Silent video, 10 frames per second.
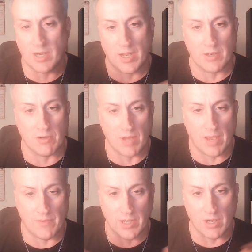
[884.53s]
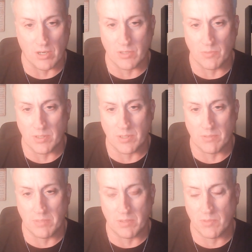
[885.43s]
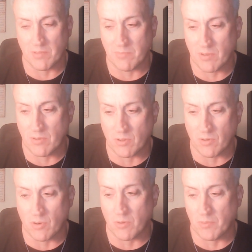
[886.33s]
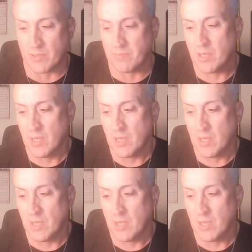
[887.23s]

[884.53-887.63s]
And I don't have any argument with them or quarrel with them.